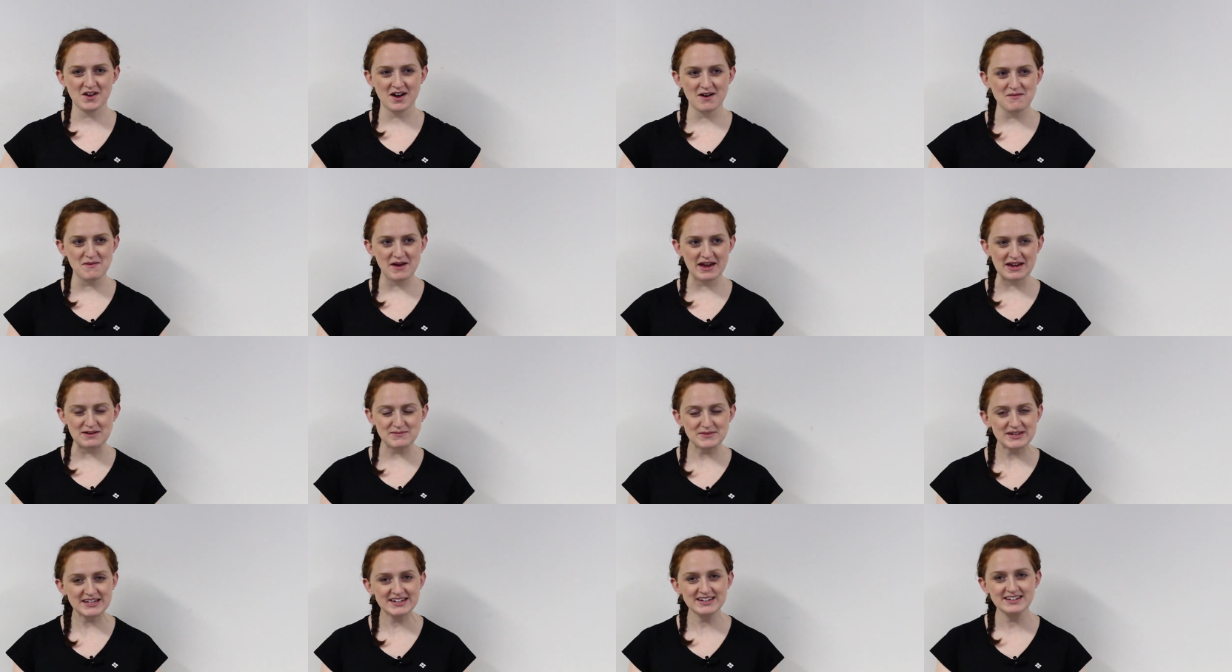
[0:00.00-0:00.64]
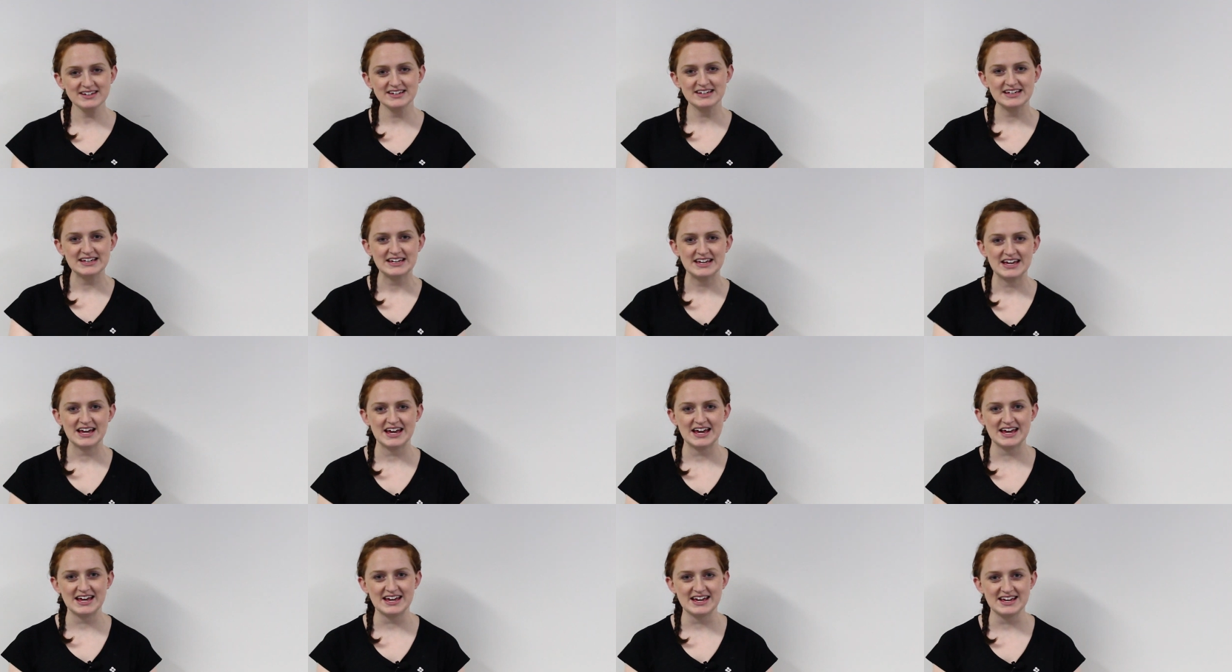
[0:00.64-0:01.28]
I'm Amy,
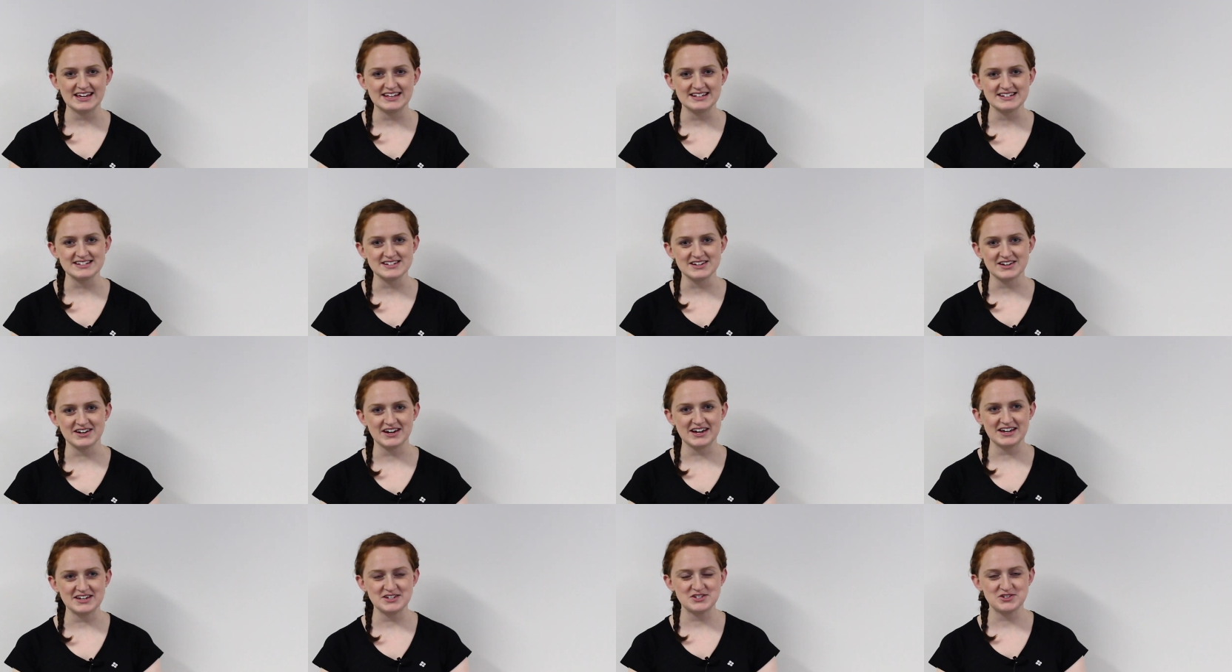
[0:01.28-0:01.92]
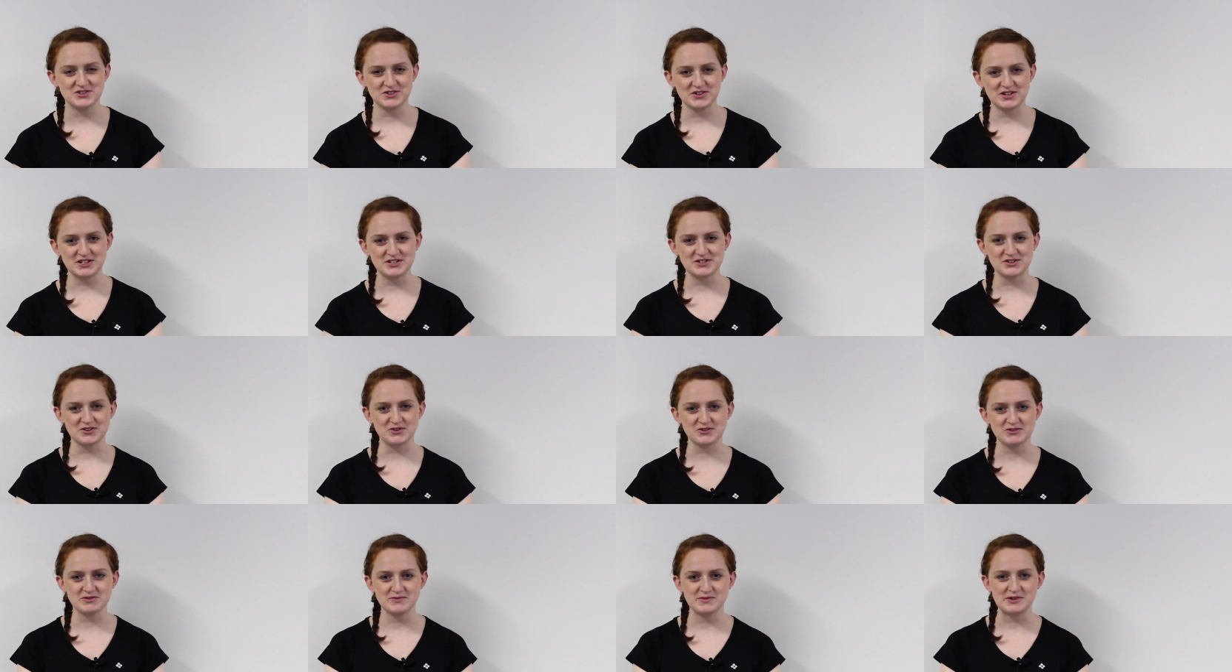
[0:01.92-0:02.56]
and I
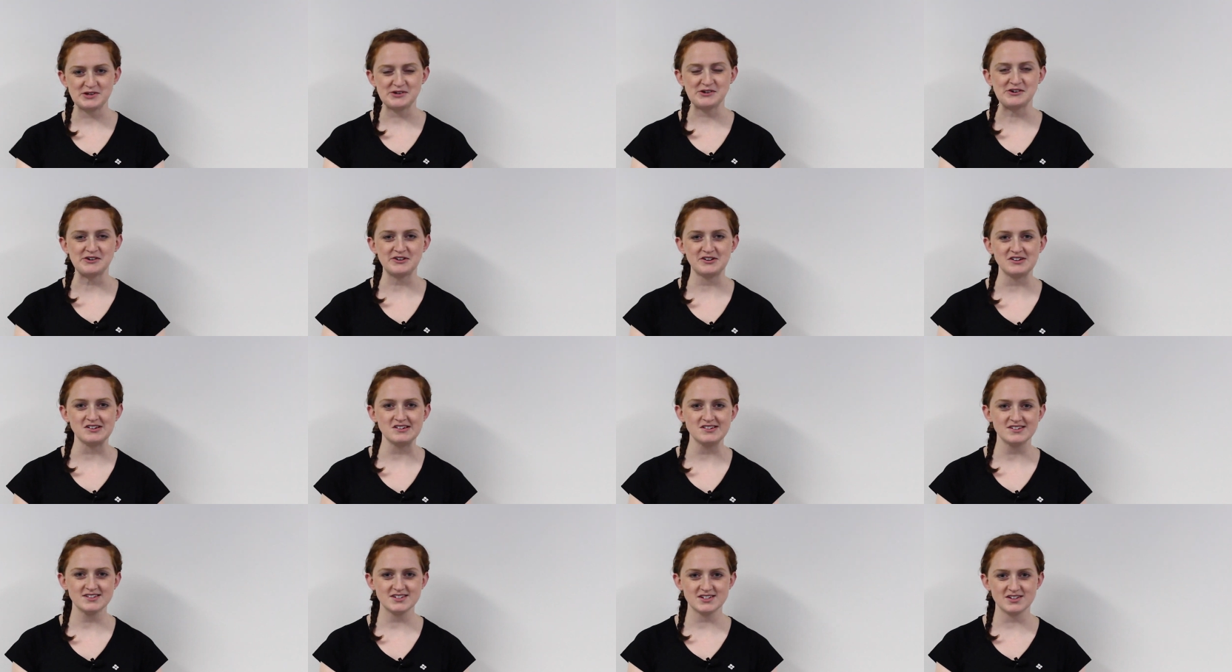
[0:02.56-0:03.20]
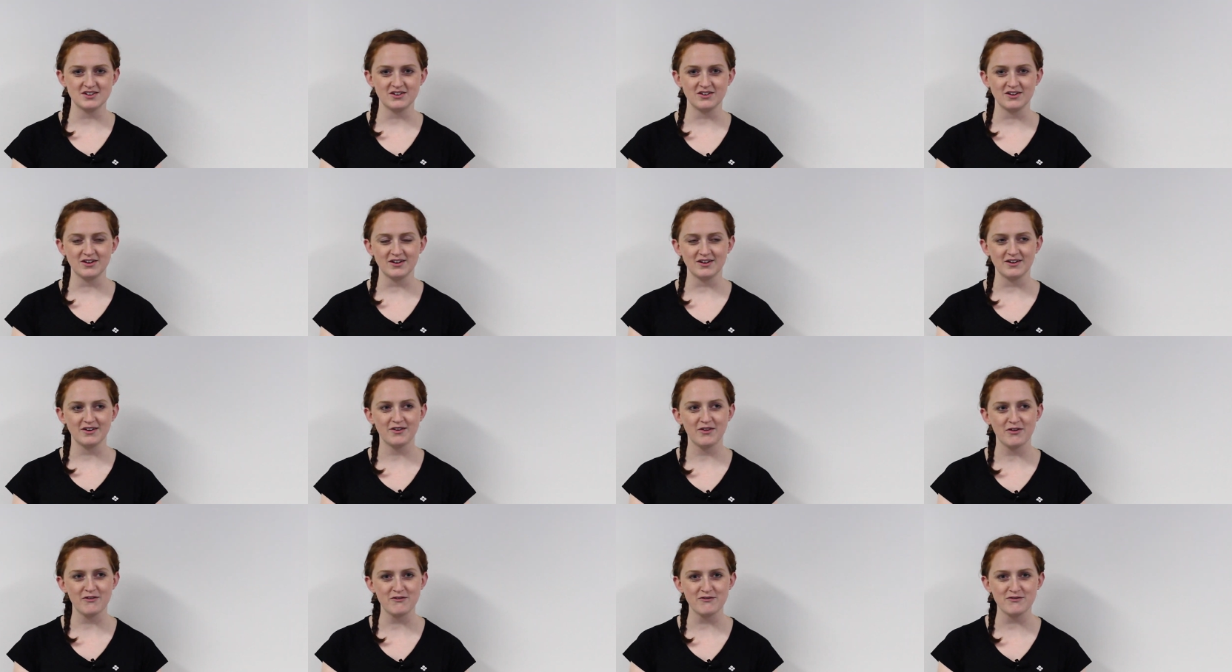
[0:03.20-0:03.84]
joined Ultimate You to
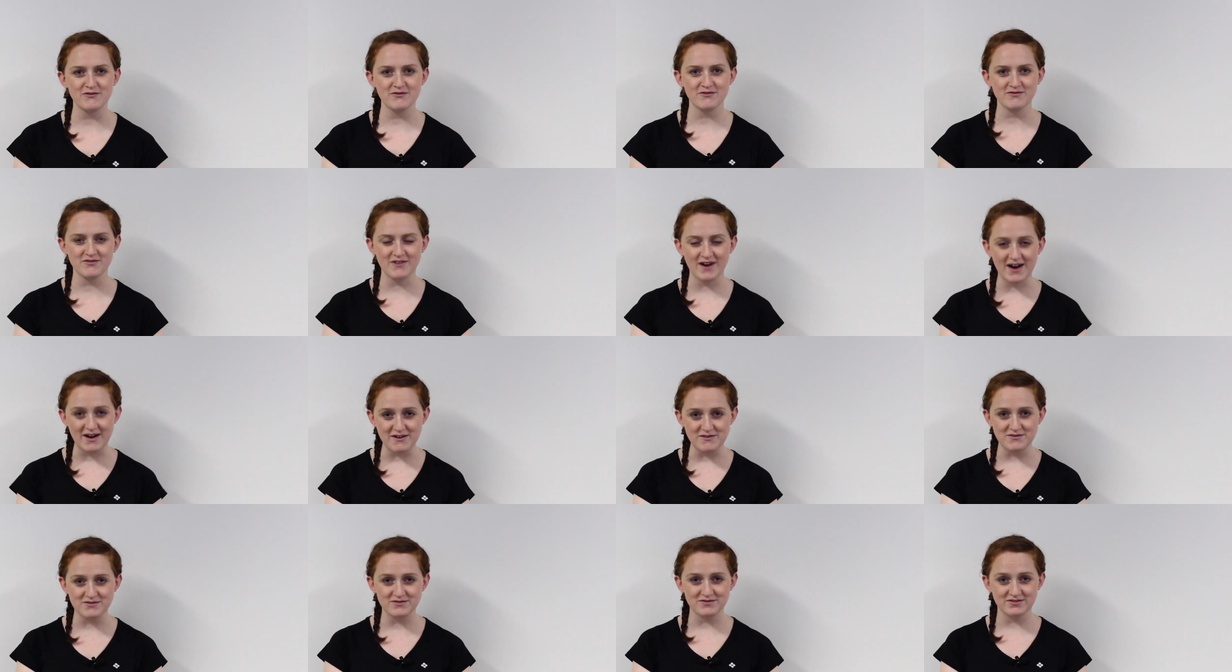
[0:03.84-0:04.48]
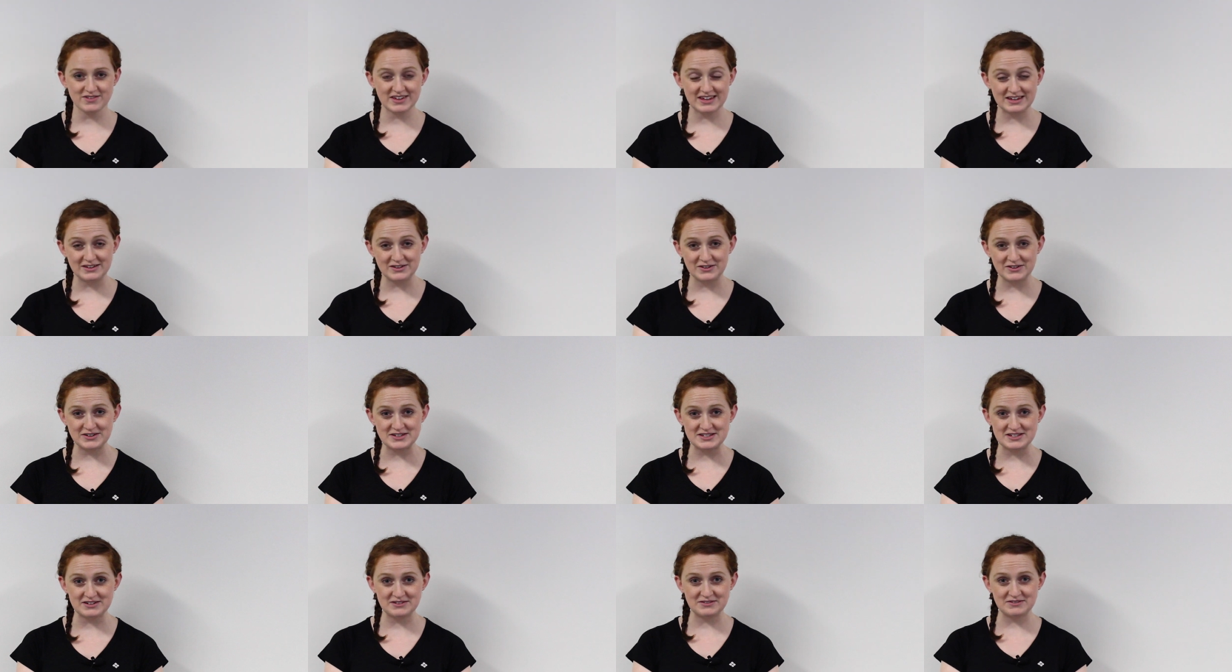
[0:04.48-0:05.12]
do the 5
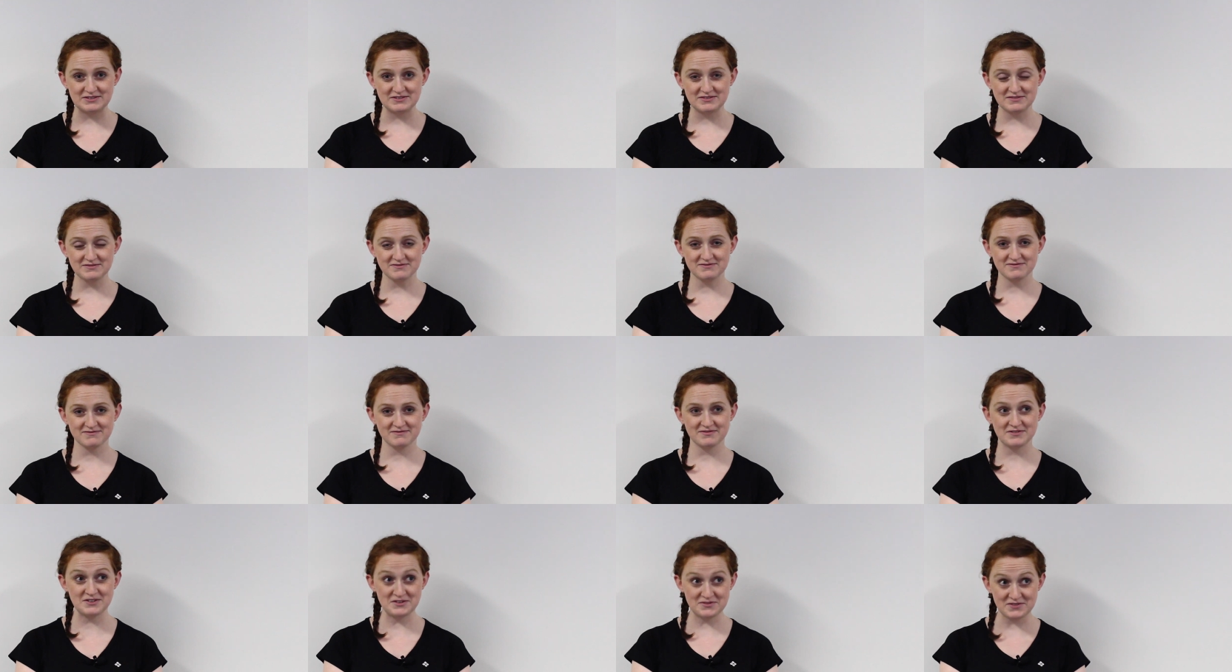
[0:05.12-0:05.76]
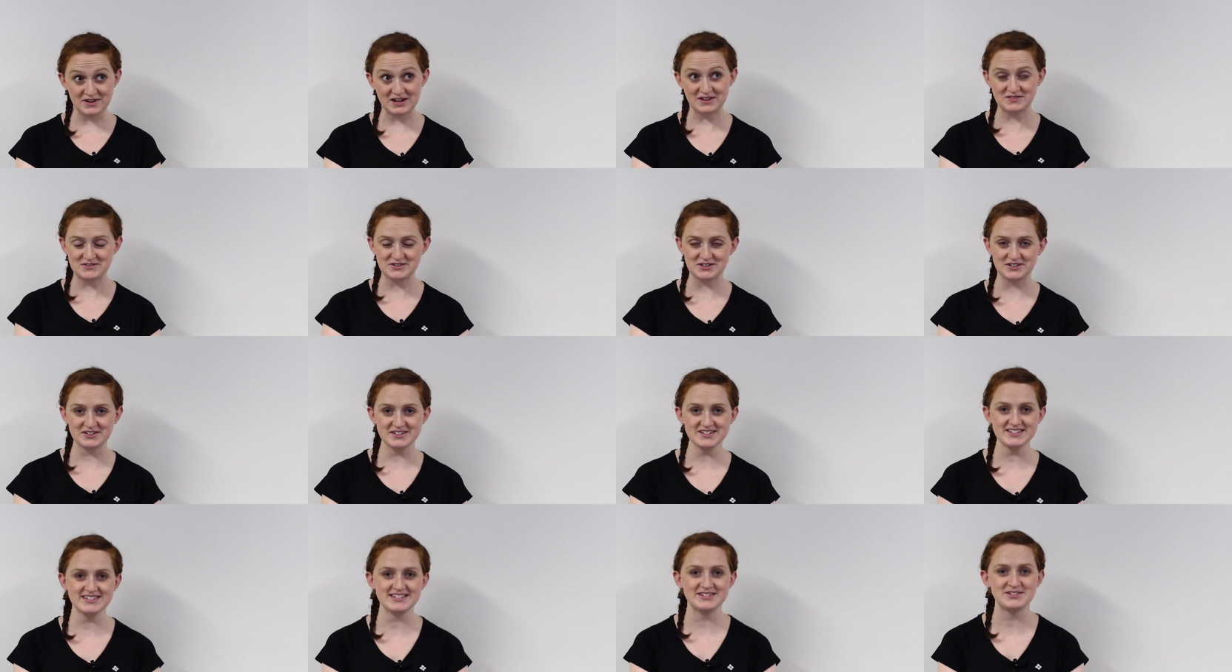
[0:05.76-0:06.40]
kilos in for
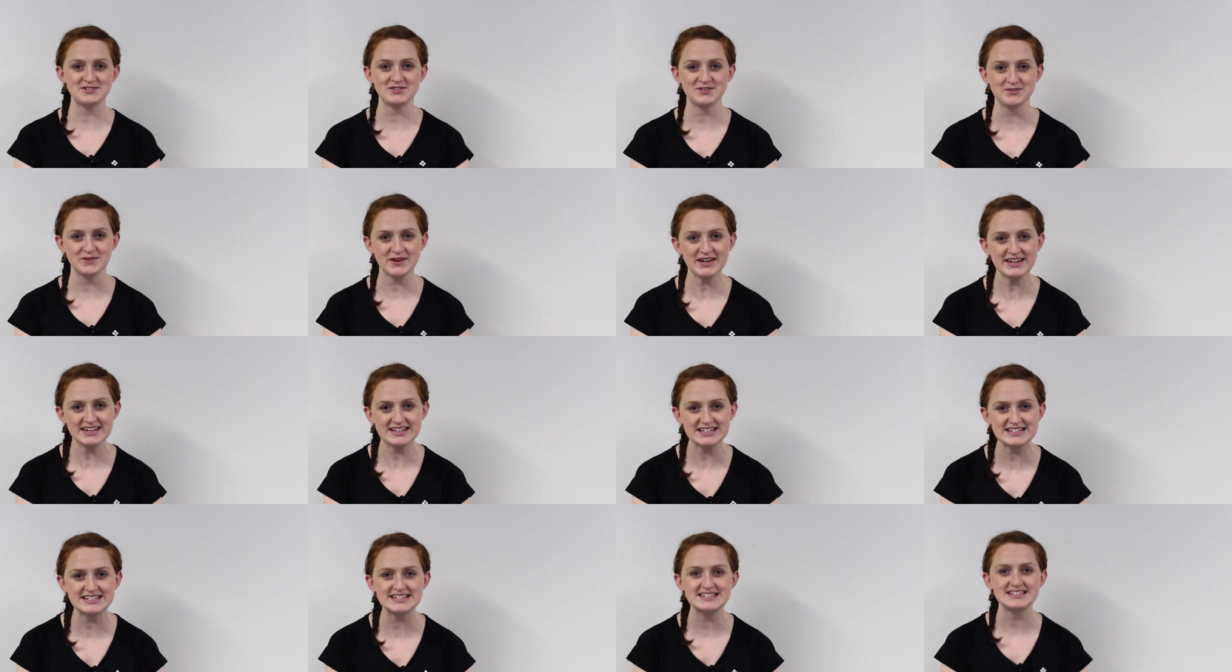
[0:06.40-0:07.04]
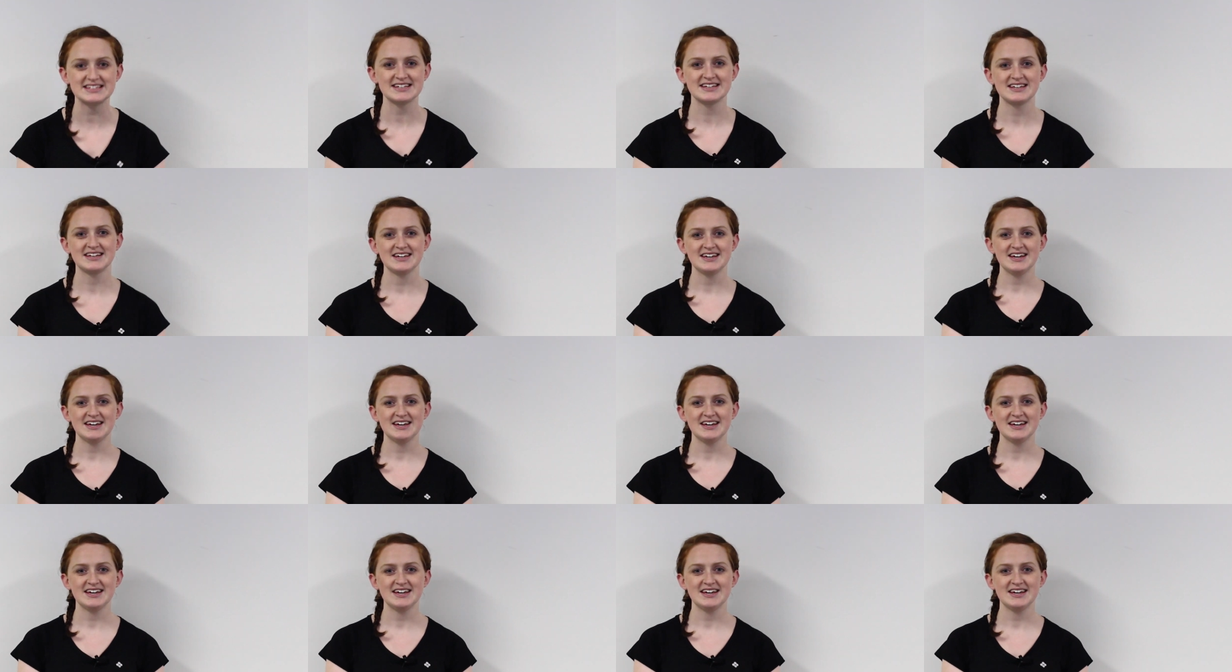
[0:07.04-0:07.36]
$5 in 2 weeks.